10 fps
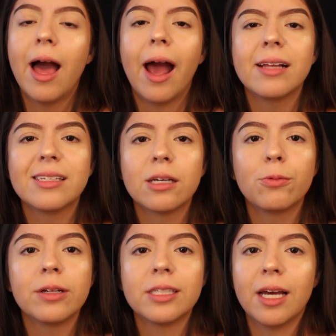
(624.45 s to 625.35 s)
I did
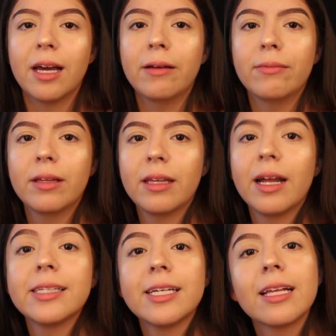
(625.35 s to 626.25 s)
one time and then
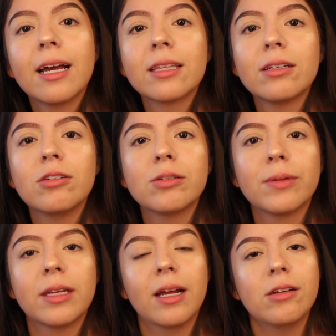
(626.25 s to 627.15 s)
I didn't like those,
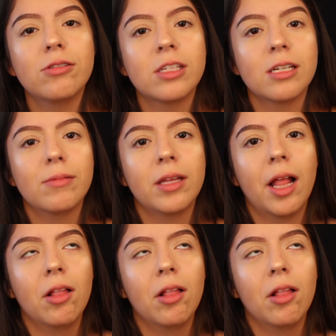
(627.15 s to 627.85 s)
but then I used them and then I